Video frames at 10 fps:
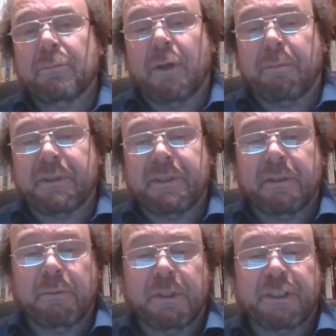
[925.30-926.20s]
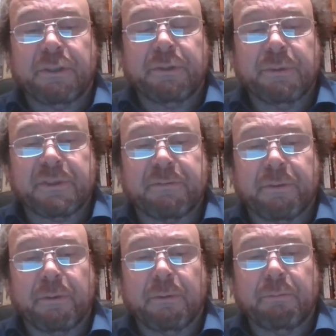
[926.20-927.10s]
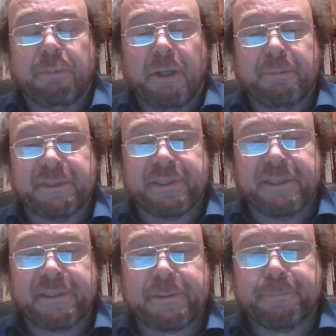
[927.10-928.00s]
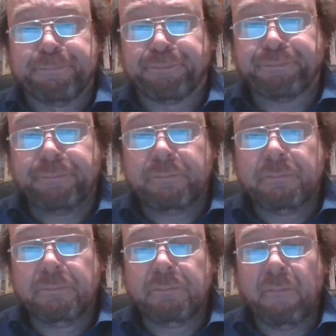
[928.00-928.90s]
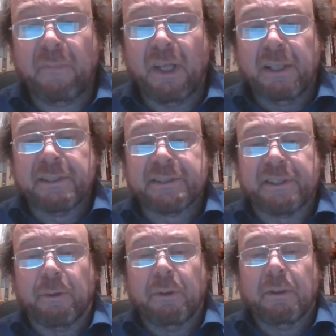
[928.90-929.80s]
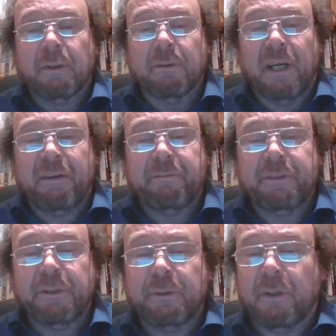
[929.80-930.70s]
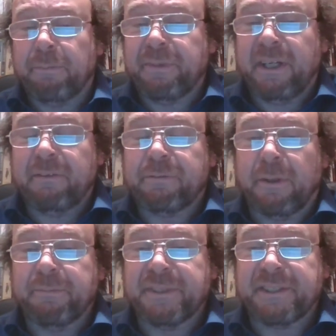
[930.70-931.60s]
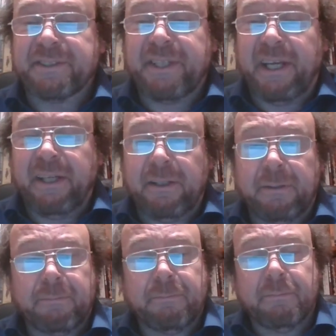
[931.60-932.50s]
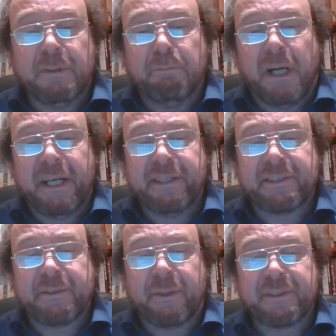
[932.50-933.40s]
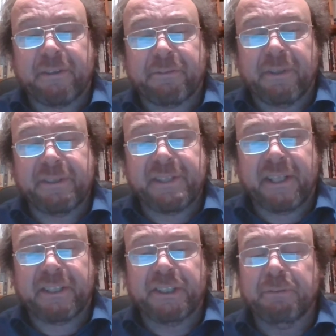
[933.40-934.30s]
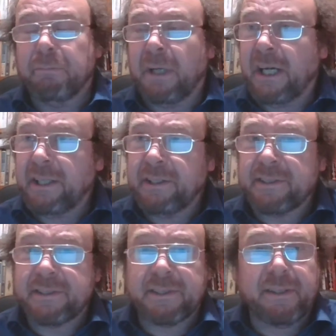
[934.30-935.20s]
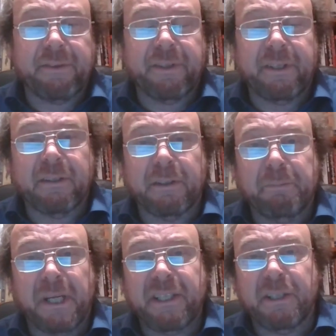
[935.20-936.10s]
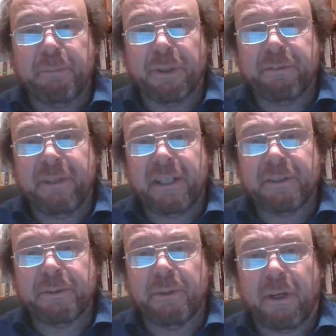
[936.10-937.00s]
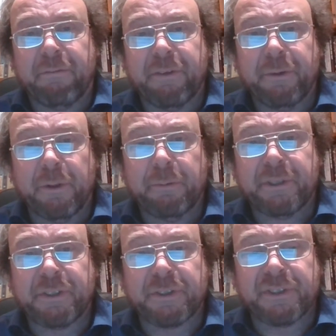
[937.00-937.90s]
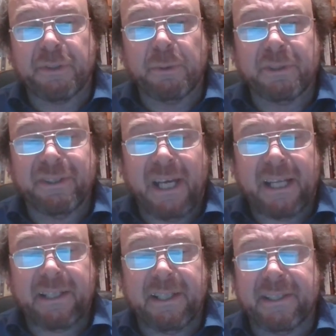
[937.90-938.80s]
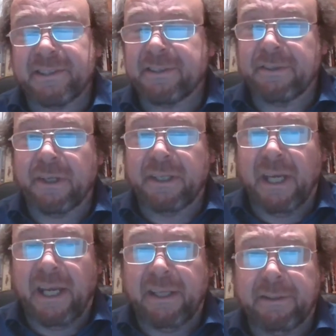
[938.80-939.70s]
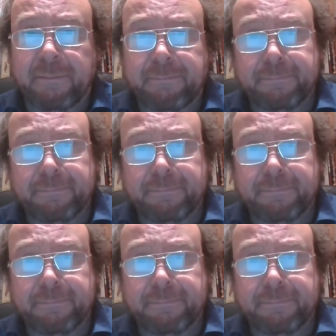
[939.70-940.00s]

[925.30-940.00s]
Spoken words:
property which you used for own purposes. So revenue obtained from the sale minus cost of transaction minus the remaining book value of the good which you sold, that is the gain.